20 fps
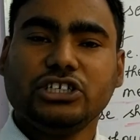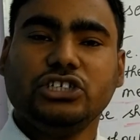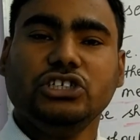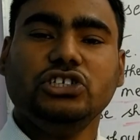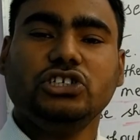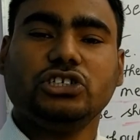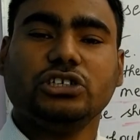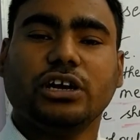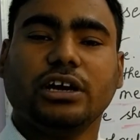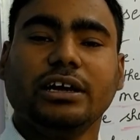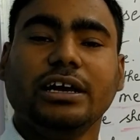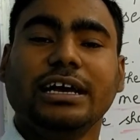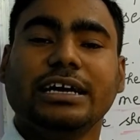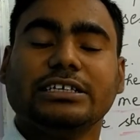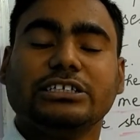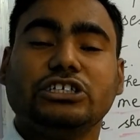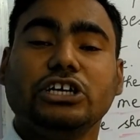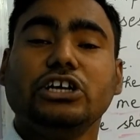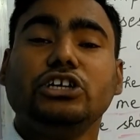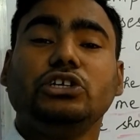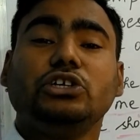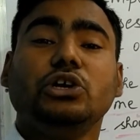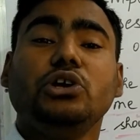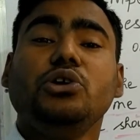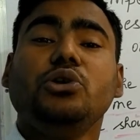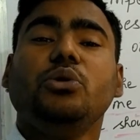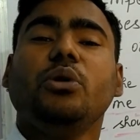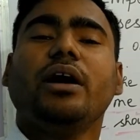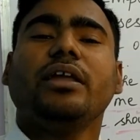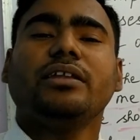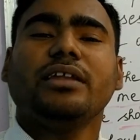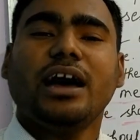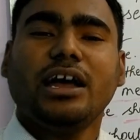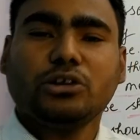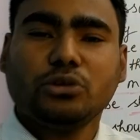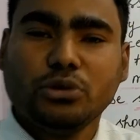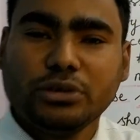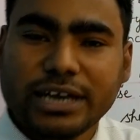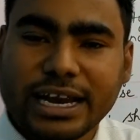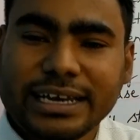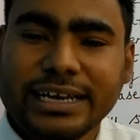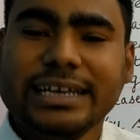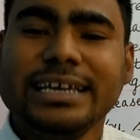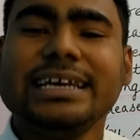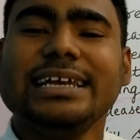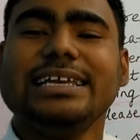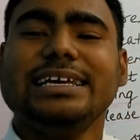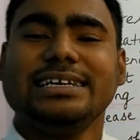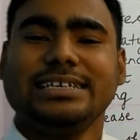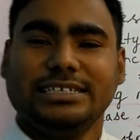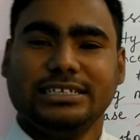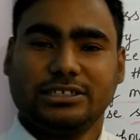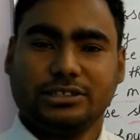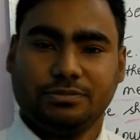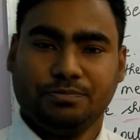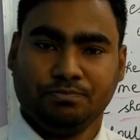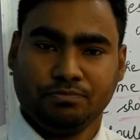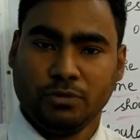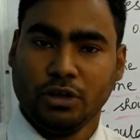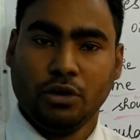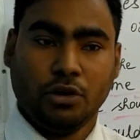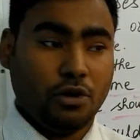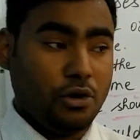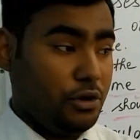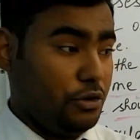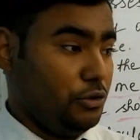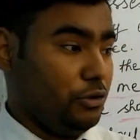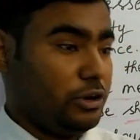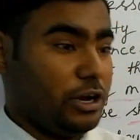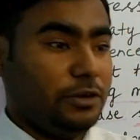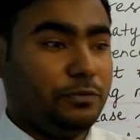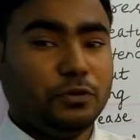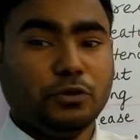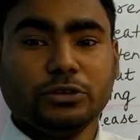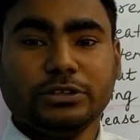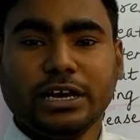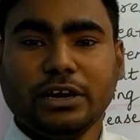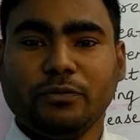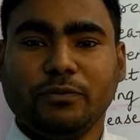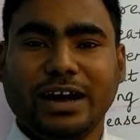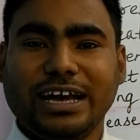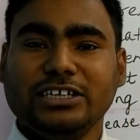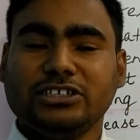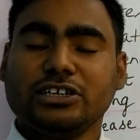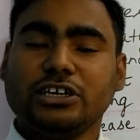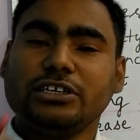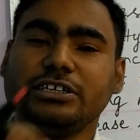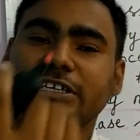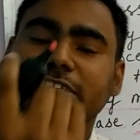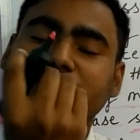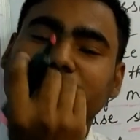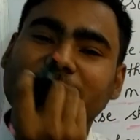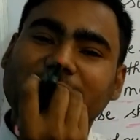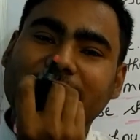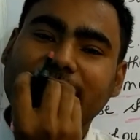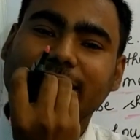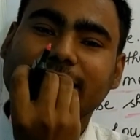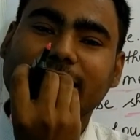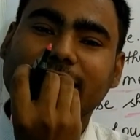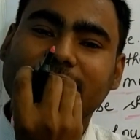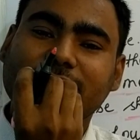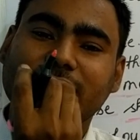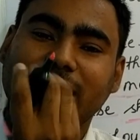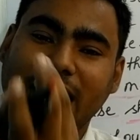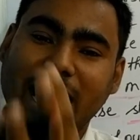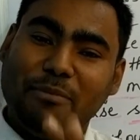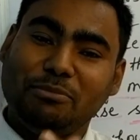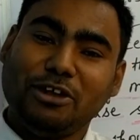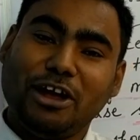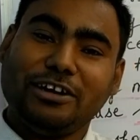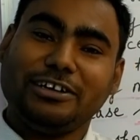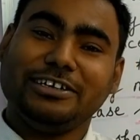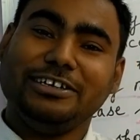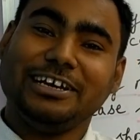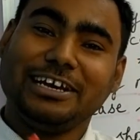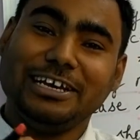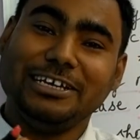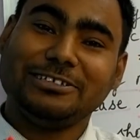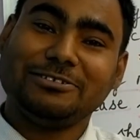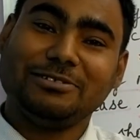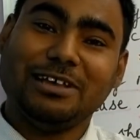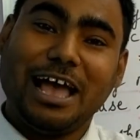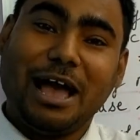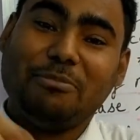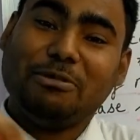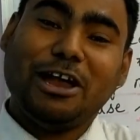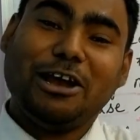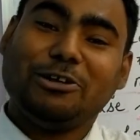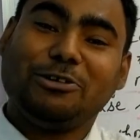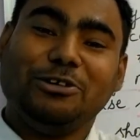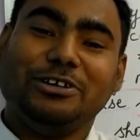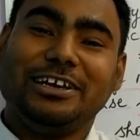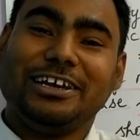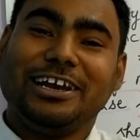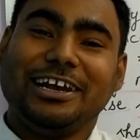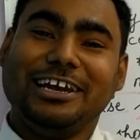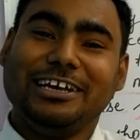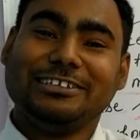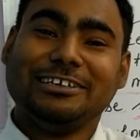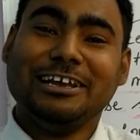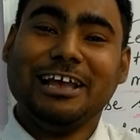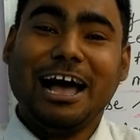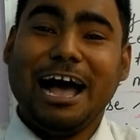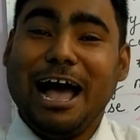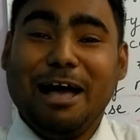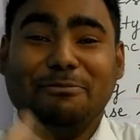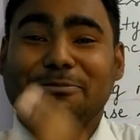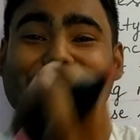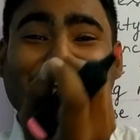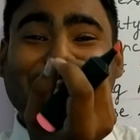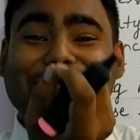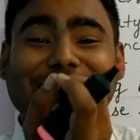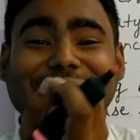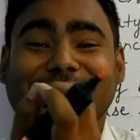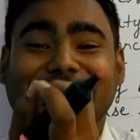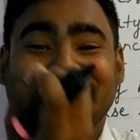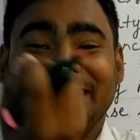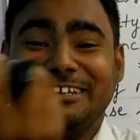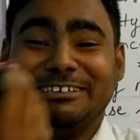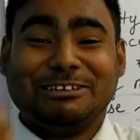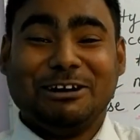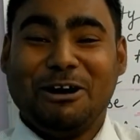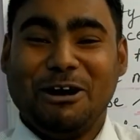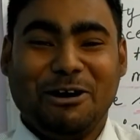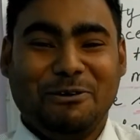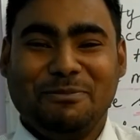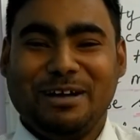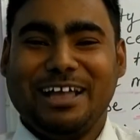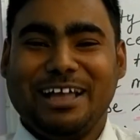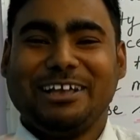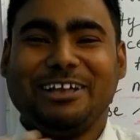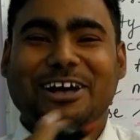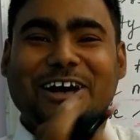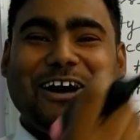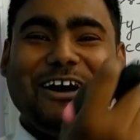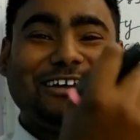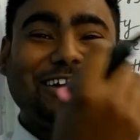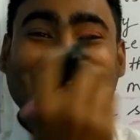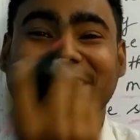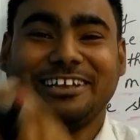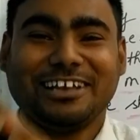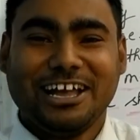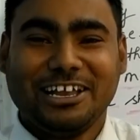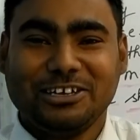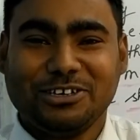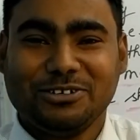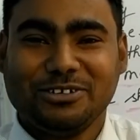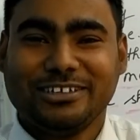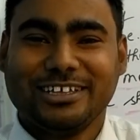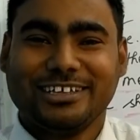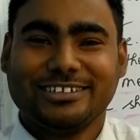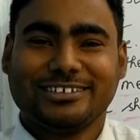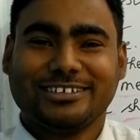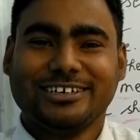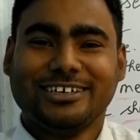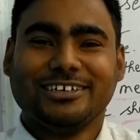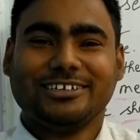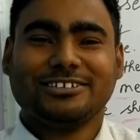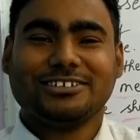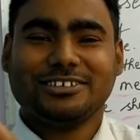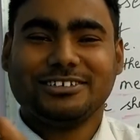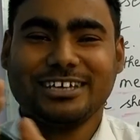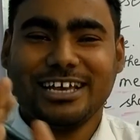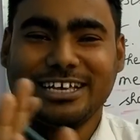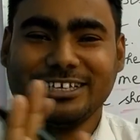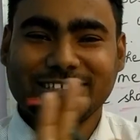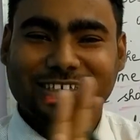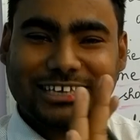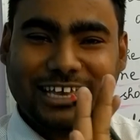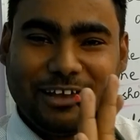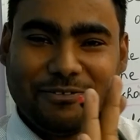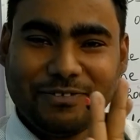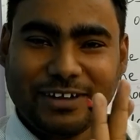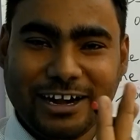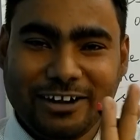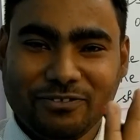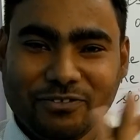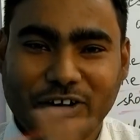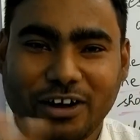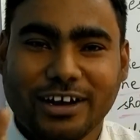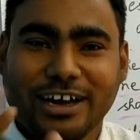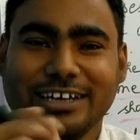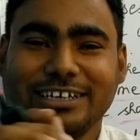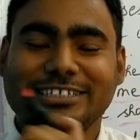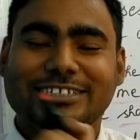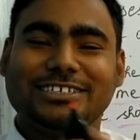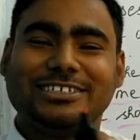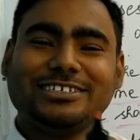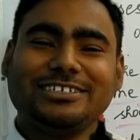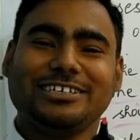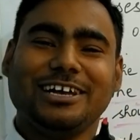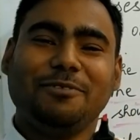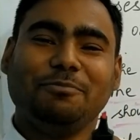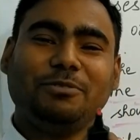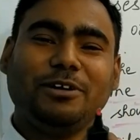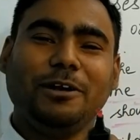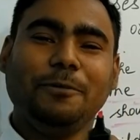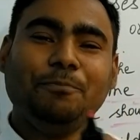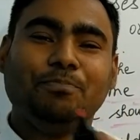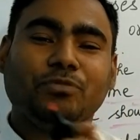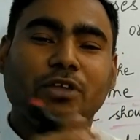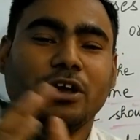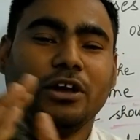a teacher said to you, you are not good at English. You confuse that. Why sir teach me like that? I'm not in English. I'm not good at English. I'm good at English. Oh my God, I can't do this. So just keep it. Forget this example.